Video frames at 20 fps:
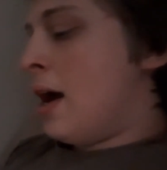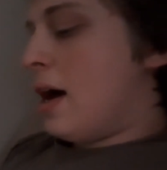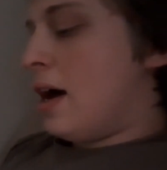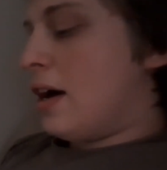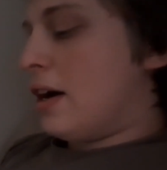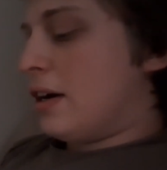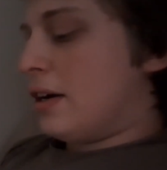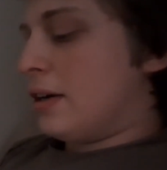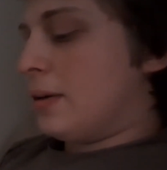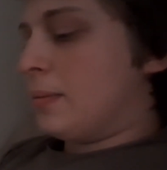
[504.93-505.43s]

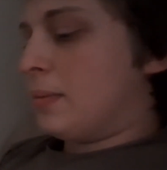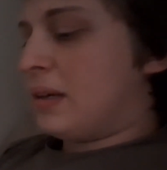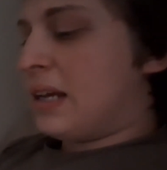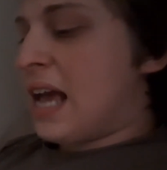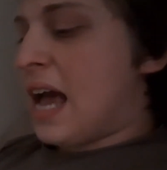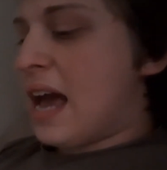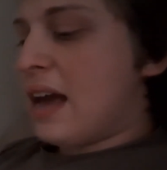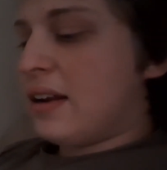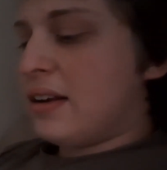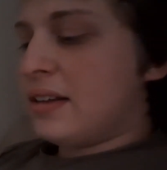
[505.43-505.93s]

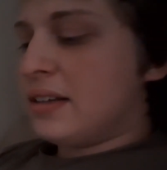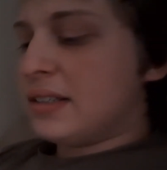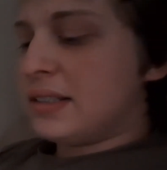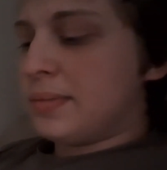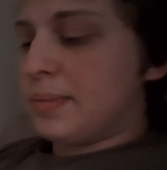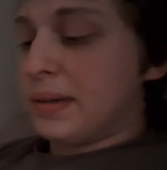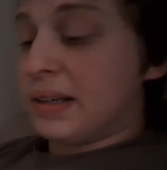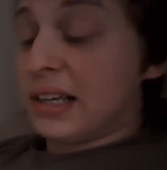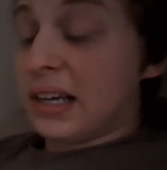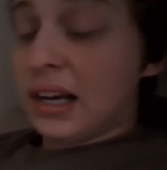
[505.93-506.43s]

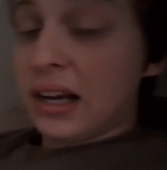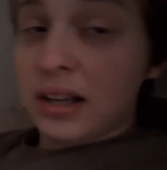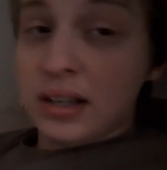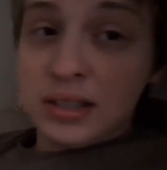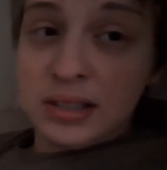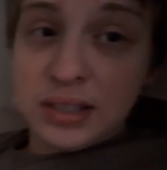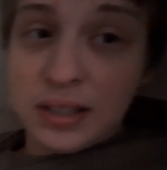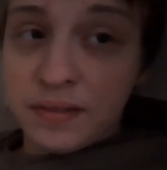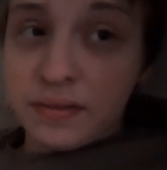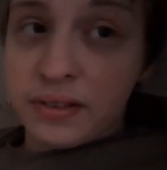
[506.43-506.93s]
Katniss,
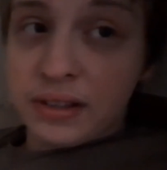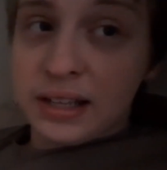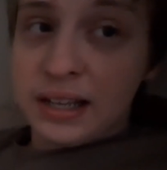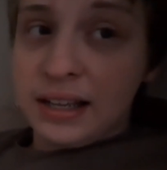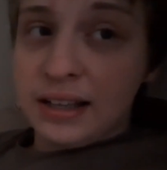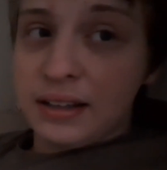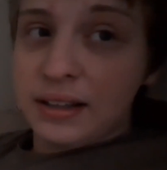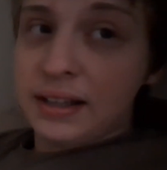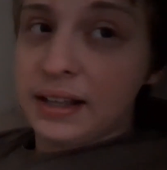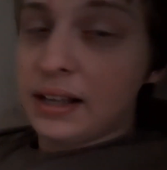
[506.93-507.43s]
because of the
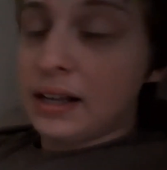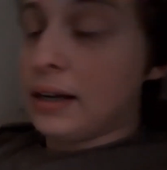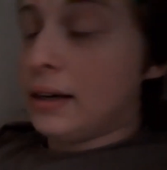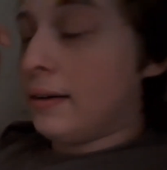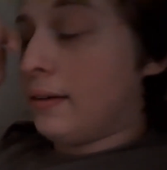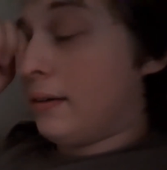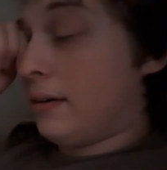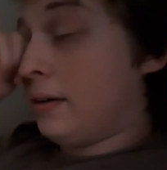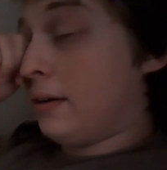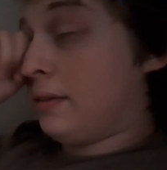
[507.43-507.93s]
killing
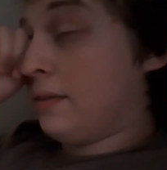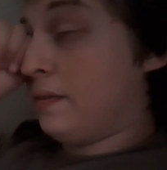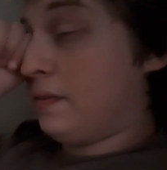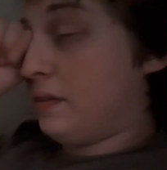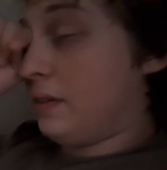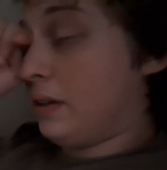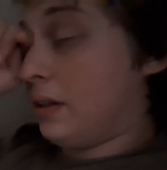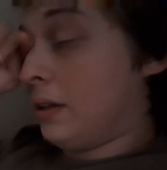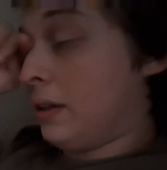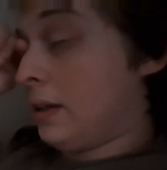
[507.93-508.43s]

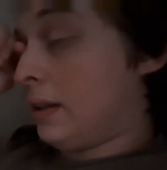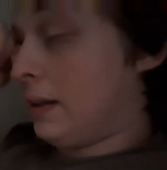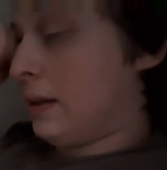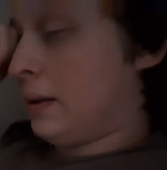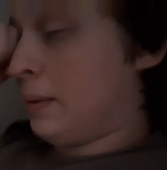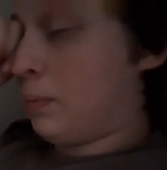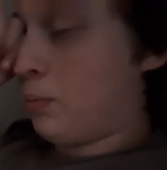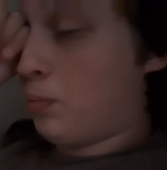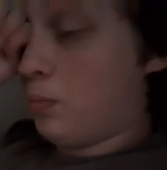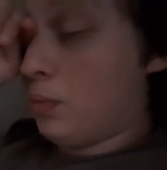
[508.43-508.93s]
of
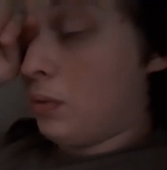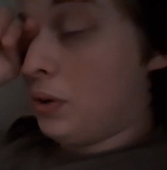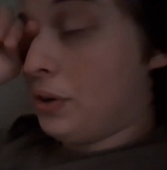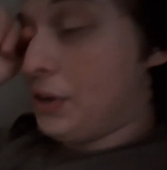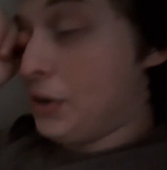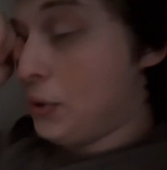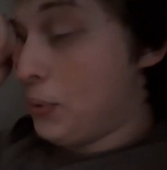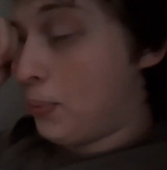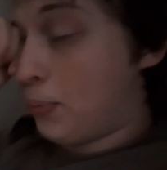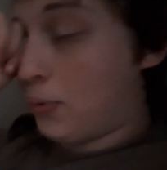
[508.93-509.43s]
the
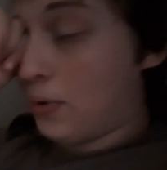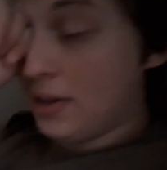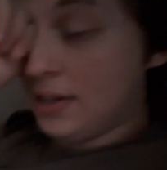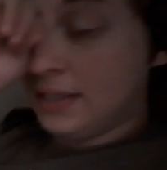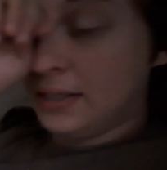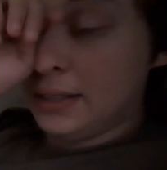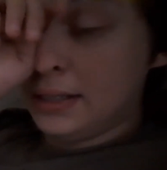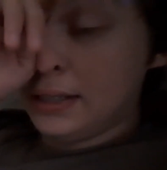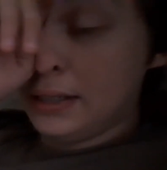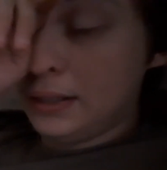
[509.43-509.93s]
new
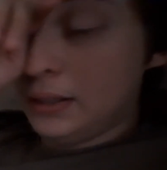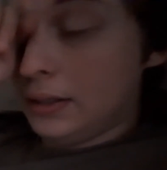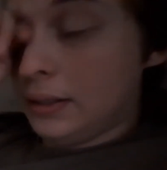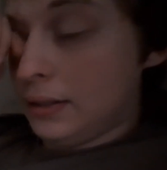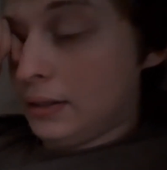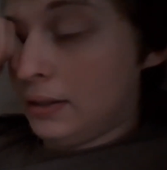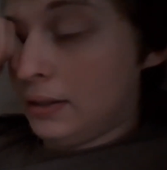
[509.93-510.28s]
president,